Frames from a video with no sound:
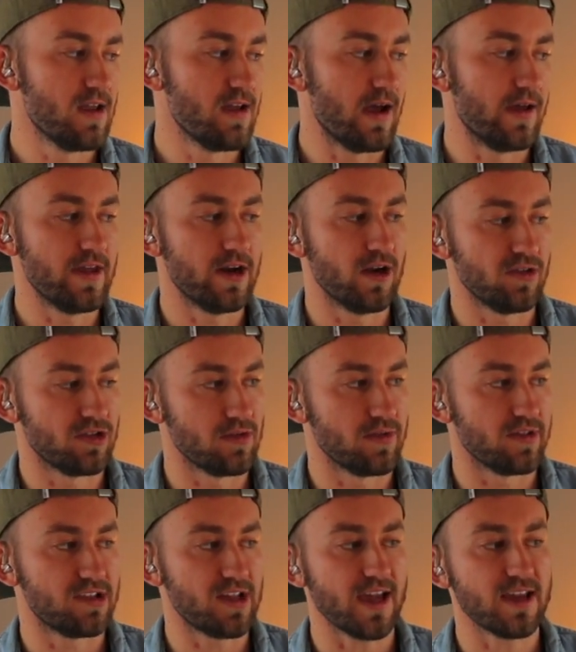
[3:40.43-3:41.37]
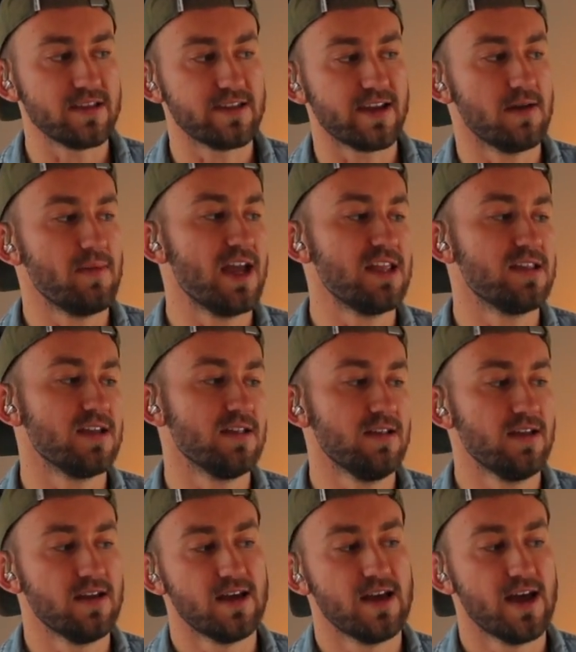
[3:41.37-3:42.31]
and then also the second time ending,
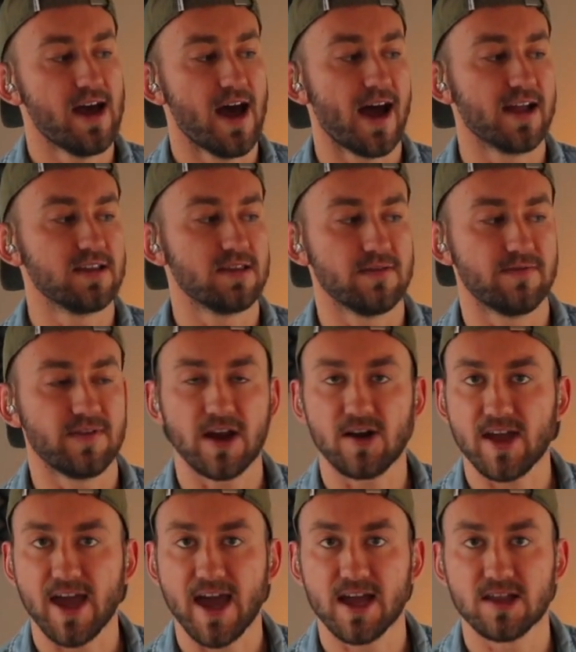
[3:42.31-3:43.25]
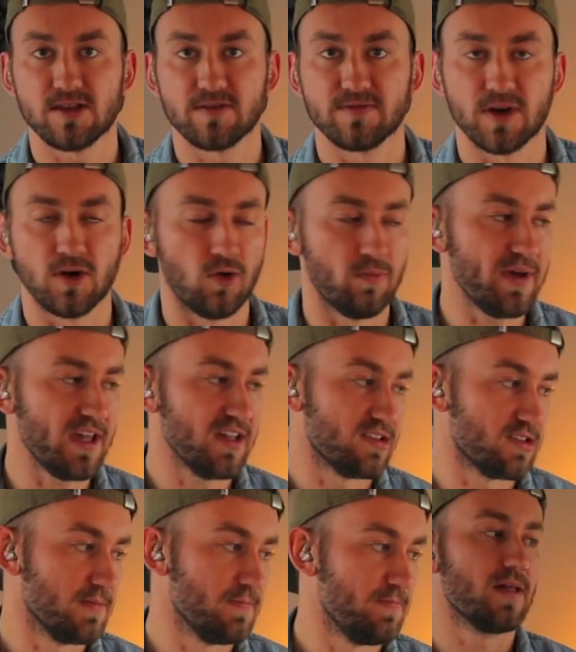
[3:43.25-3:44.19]
and at the very end of the whole piece.
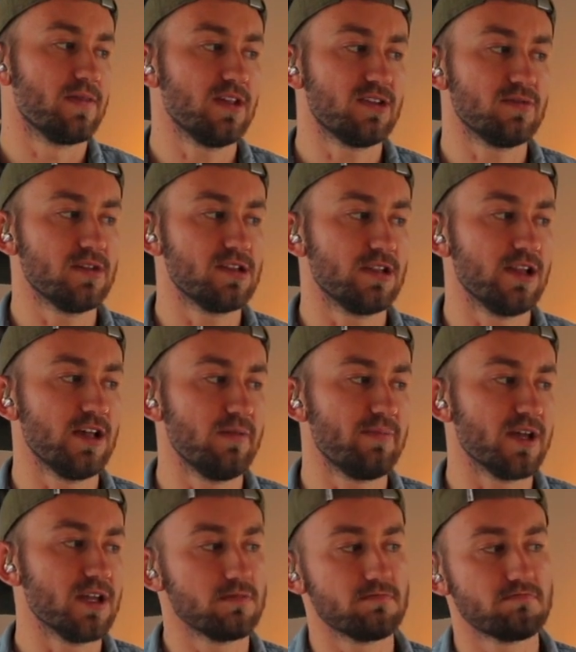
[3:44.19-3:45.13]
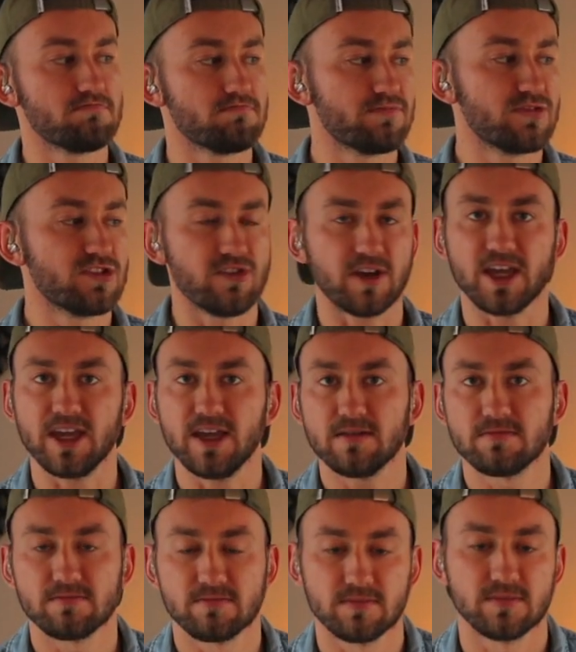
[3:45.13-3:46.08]
This one's a little bit tricky,
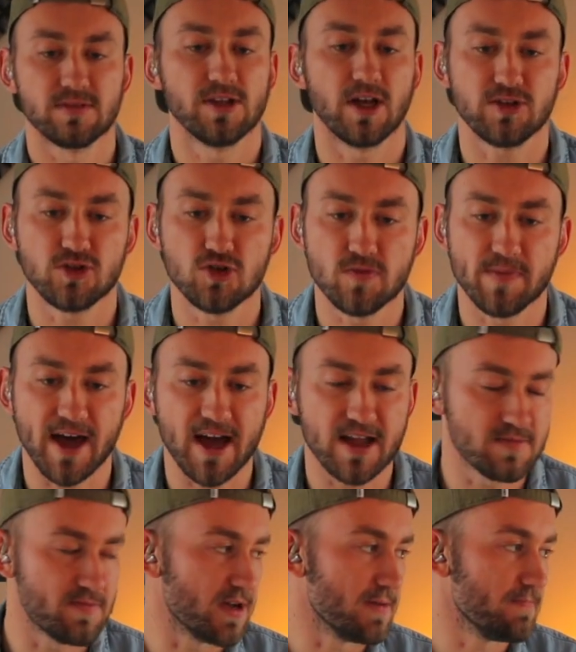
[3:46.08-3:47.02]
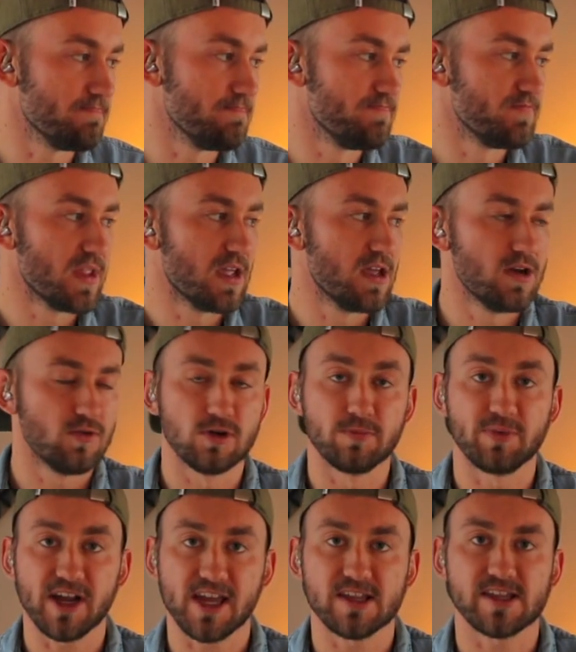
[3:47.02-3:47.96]
not too bad, but we'll
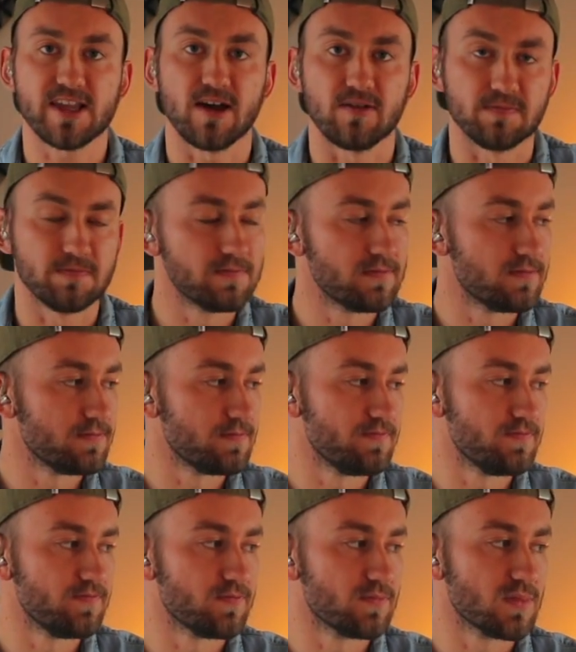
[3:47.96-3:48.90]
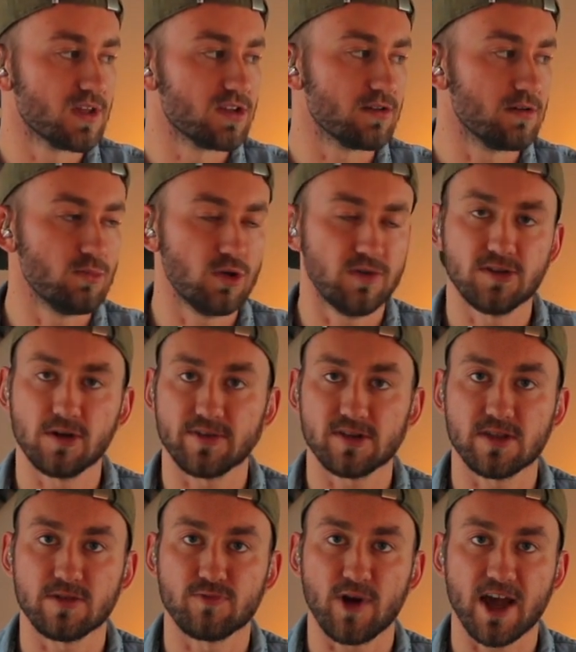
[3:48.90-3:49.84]
break it down. So it moves over to
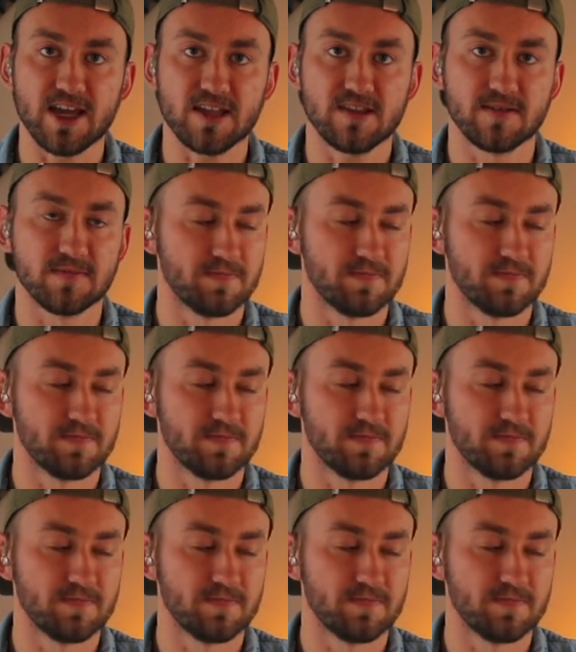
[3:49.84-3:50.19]
the right,